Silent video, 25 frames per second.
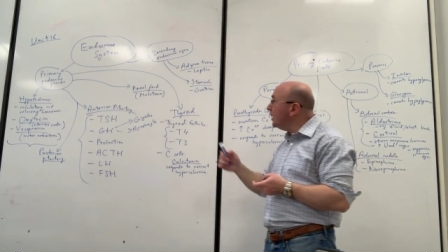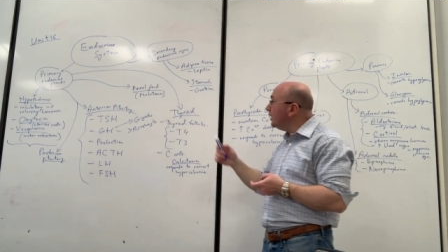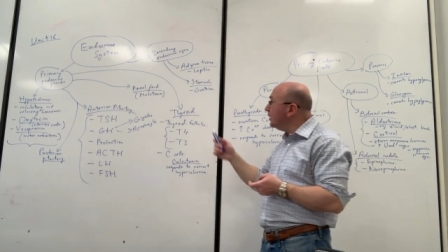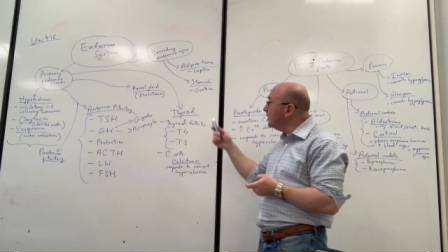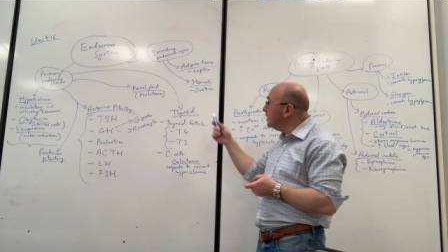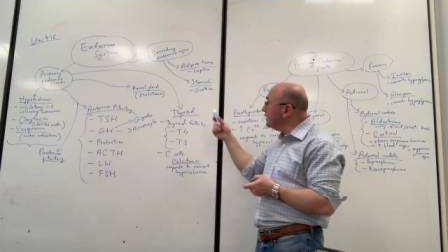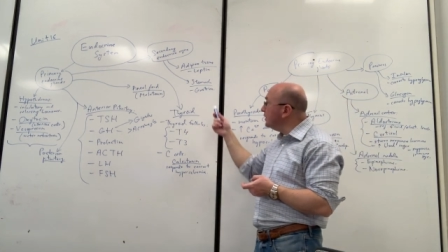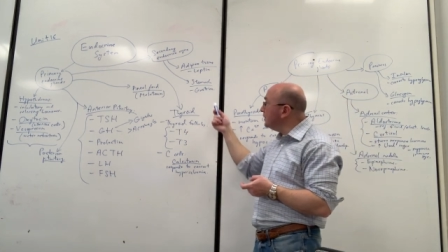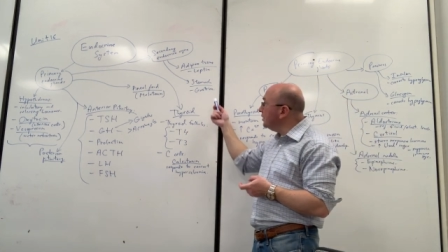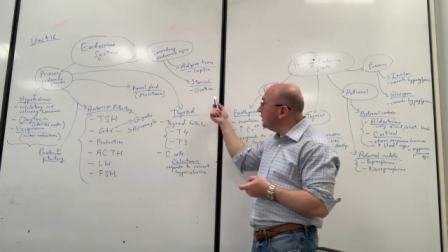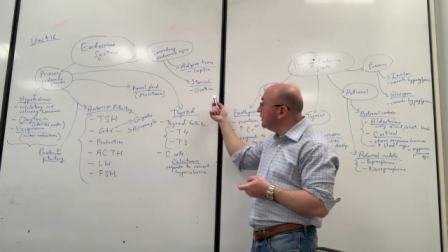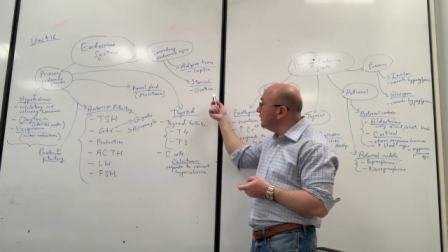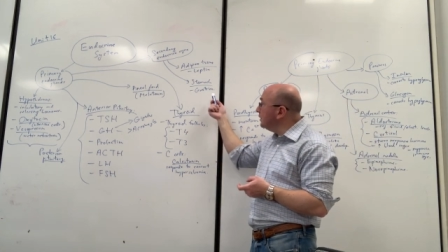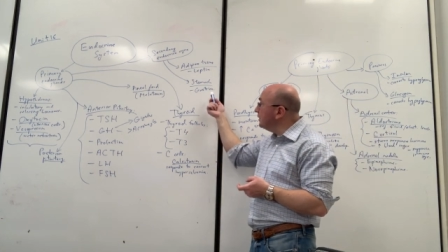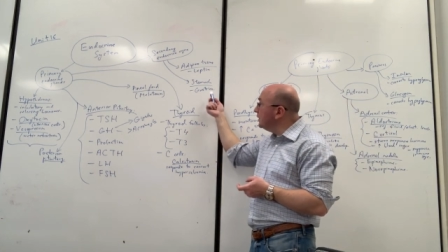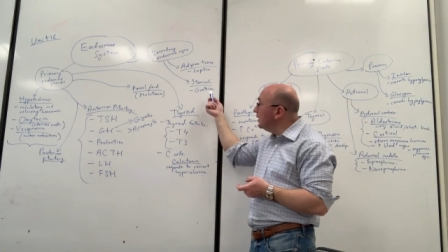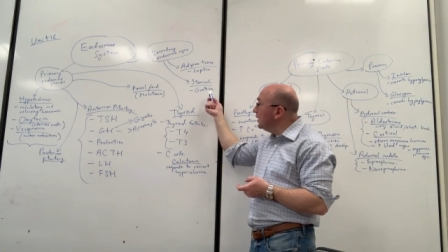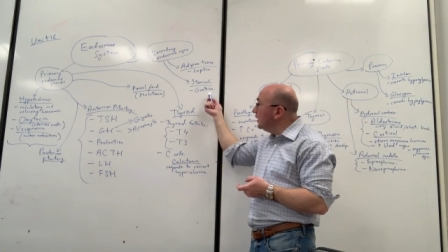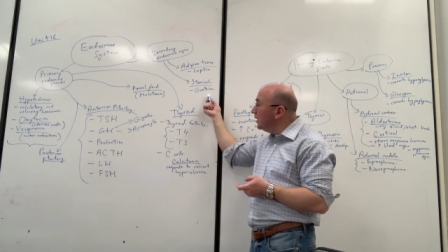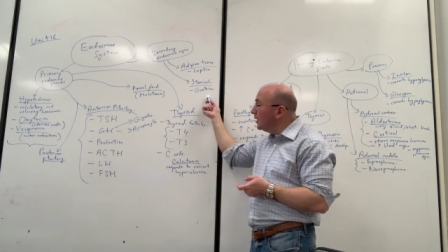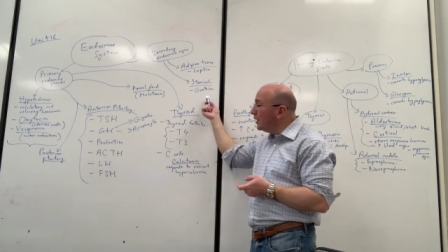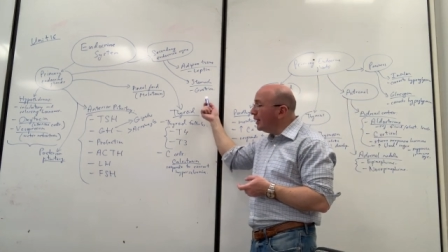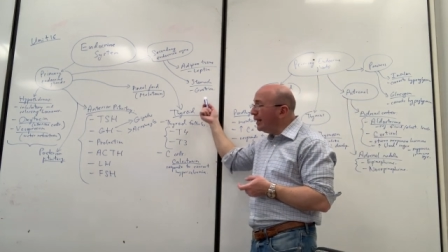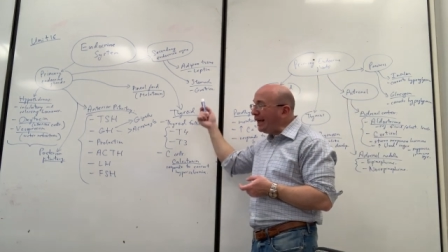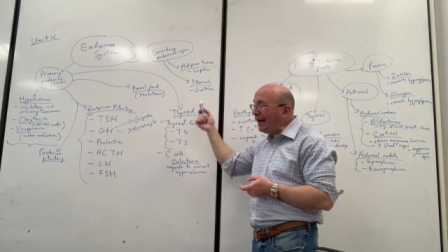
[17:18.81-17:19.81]
This is
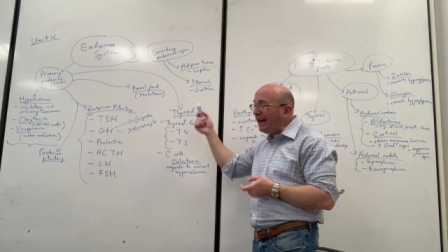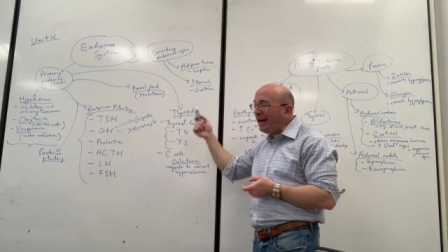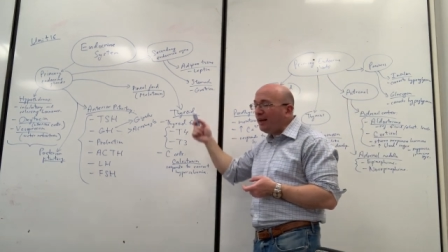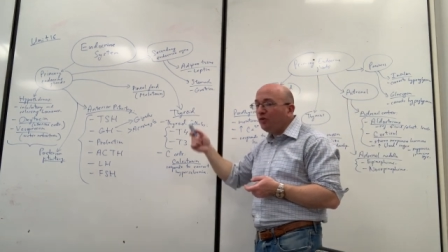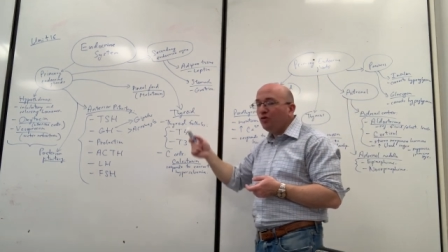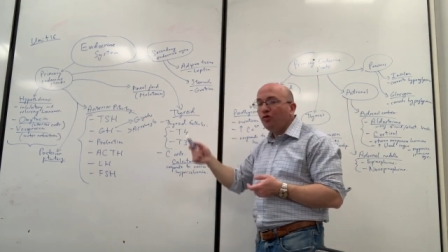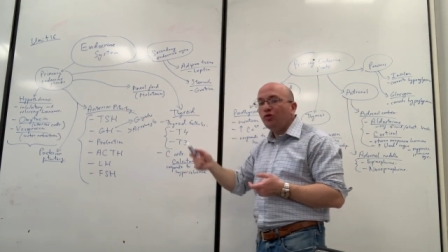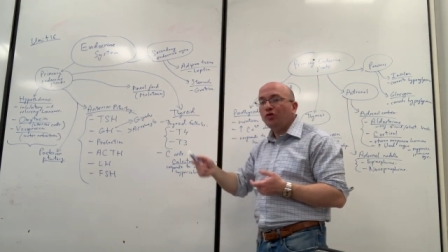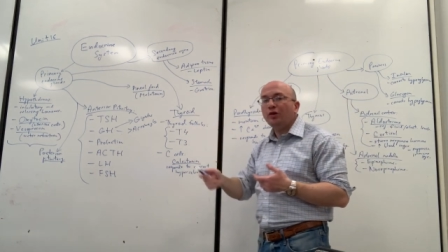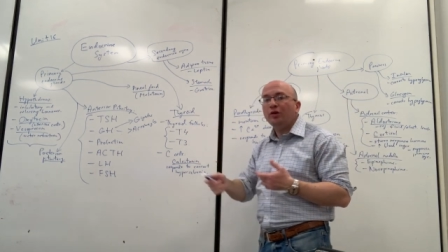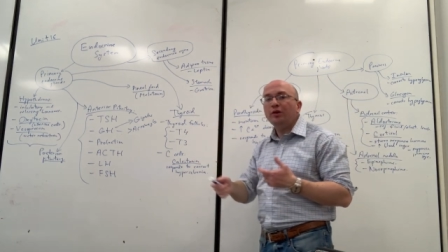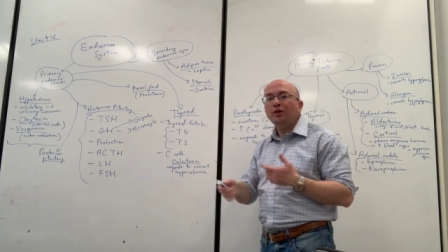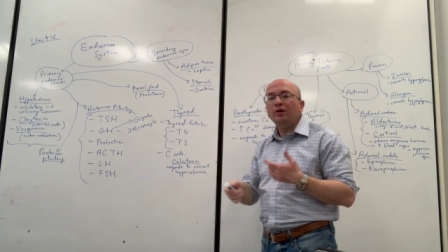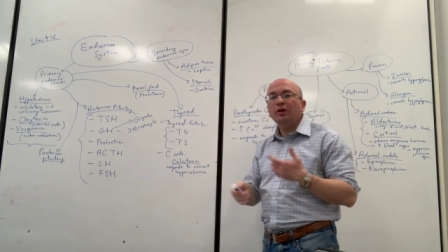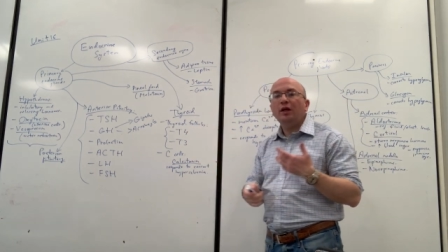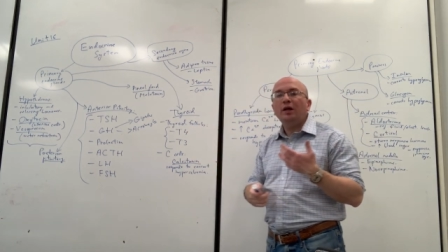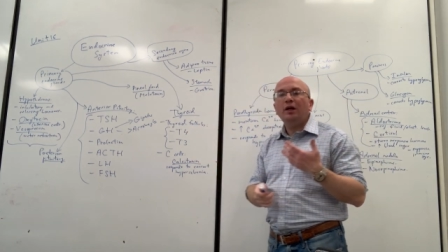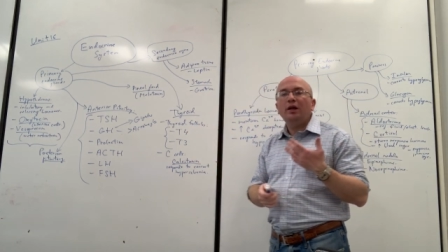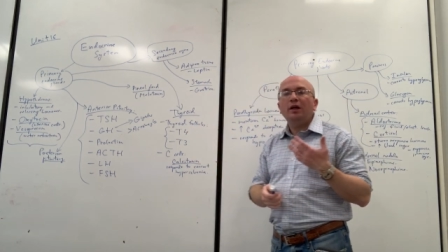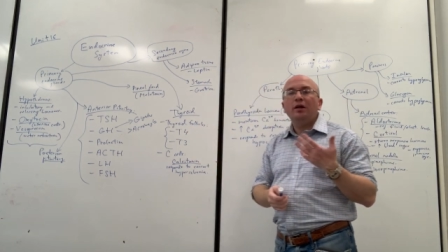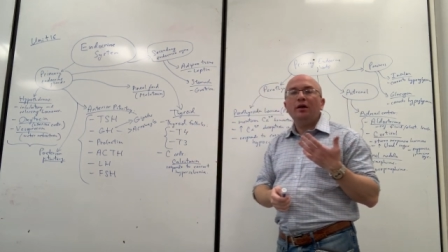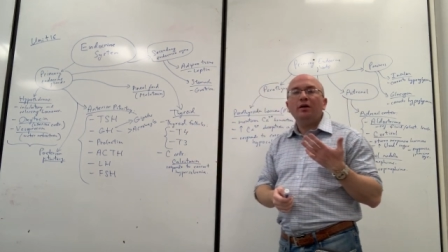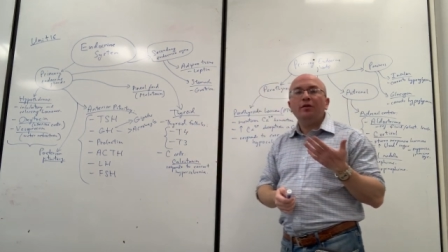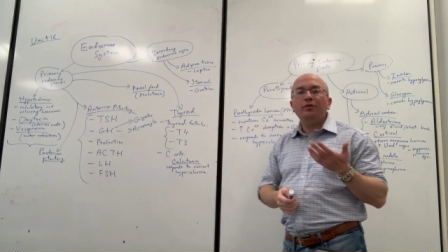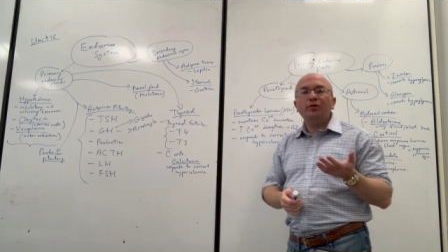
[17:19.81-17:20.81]
gastrin,
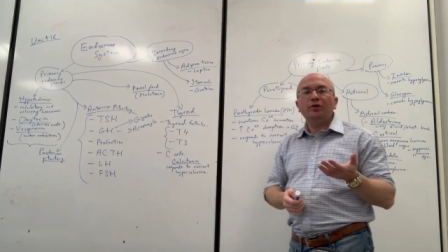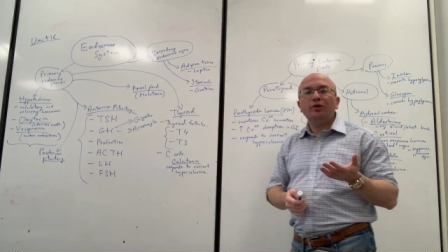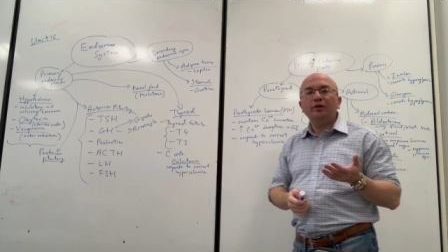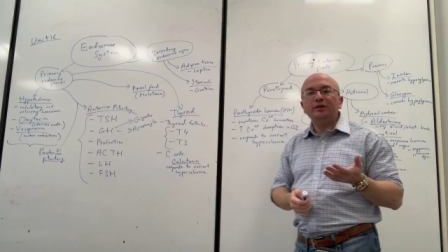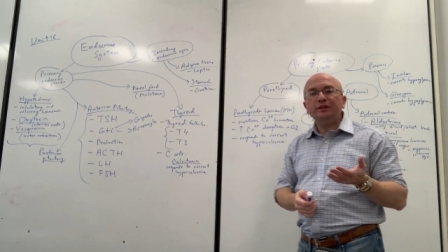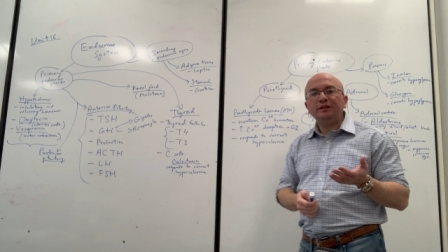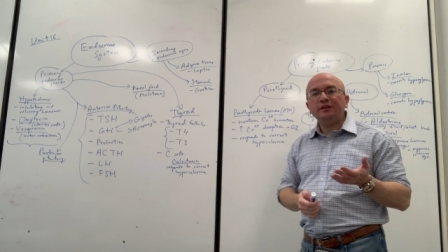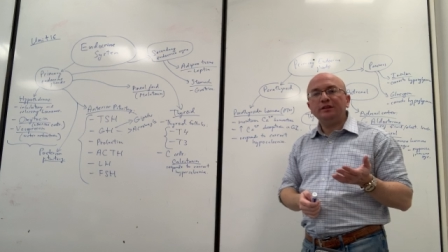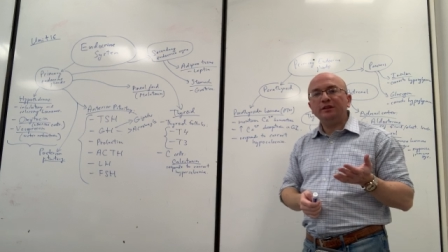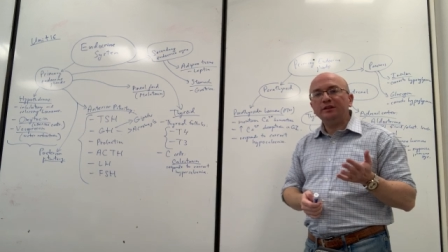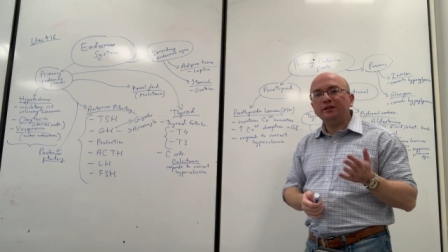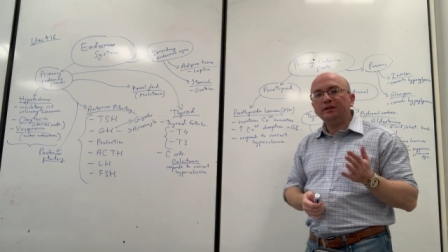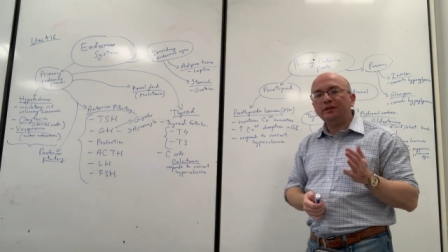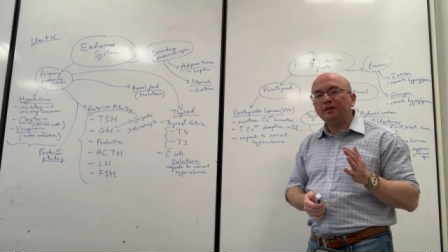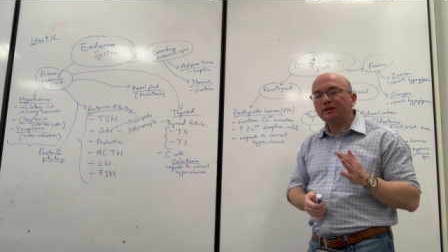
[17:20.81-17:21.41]
for instance,